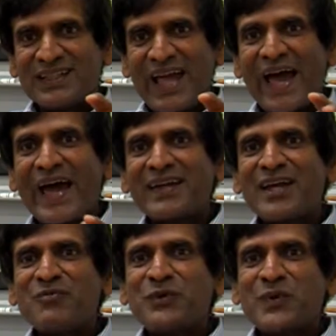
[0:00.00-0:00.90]
and
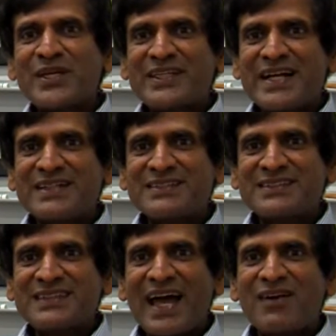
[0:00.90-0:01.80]
everybody
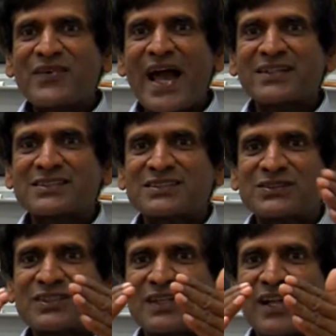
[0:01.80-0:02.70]
else have access
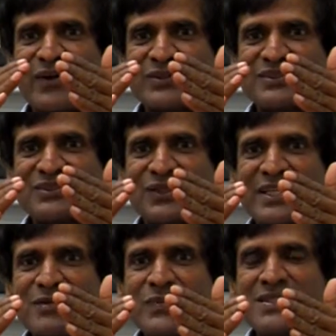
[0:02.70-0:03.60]
to the cloud. So
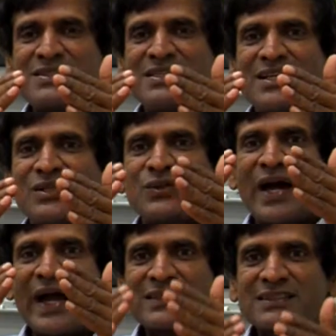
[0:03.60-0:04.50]
that means you
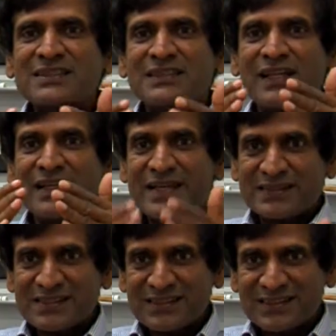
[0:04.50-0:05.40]
are accessing the
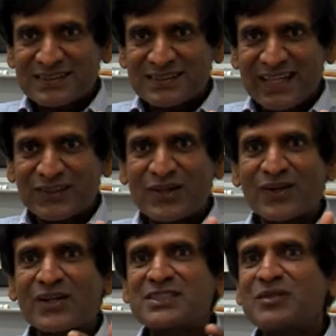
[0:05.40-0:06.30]
latest and you are
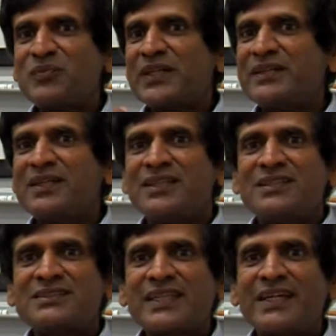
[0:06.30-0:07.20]
not simply
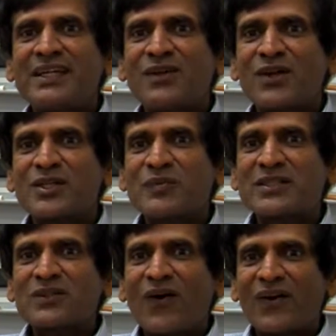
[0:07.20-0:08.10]
sending
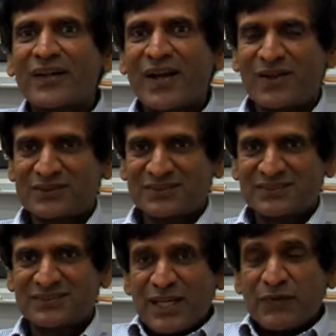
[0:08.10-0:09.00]
documents all around.
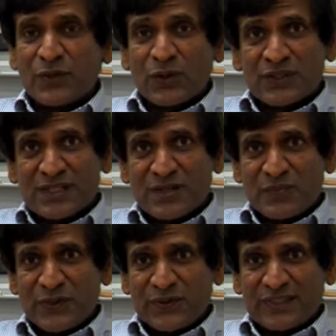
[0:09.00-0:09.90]
If you go to a
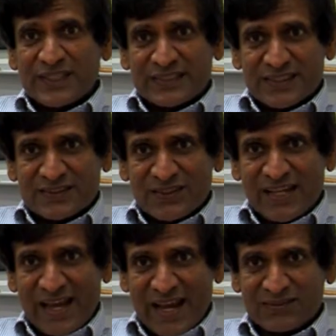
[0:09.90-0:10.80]
computer that does not
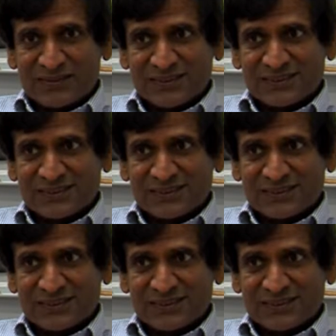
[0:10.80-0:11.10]
have